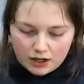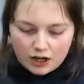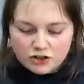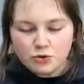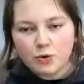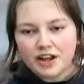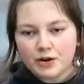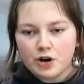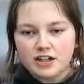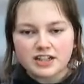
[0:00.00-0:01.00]
do want it
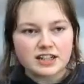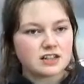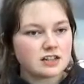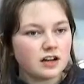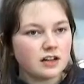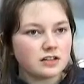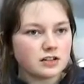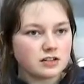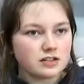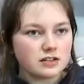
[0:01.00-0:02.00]
quite a decent size
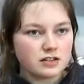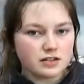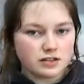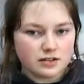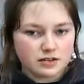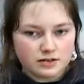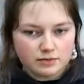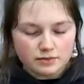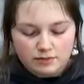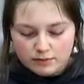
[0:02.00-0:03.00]
because this is
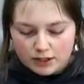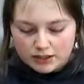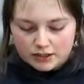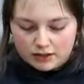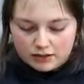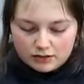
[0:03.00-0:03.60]
my dinner.